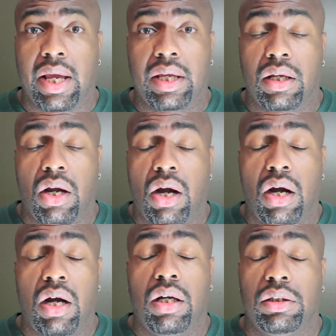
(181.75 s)
like
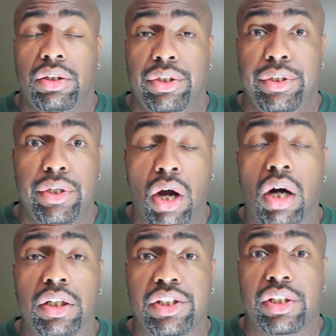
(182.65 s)

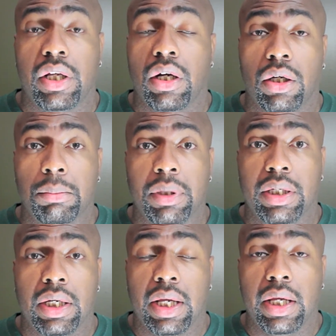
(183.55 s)
dog shit on
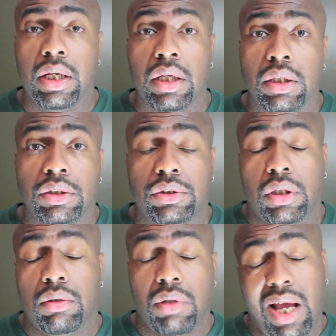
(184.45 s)
Monday night.
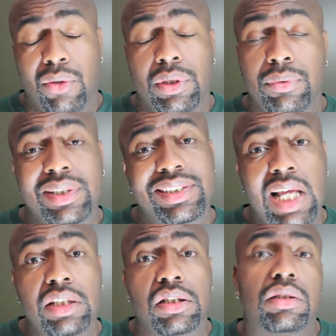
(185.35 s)
So I went with a
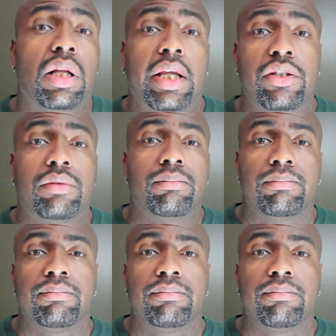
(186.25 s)
Sachi selection.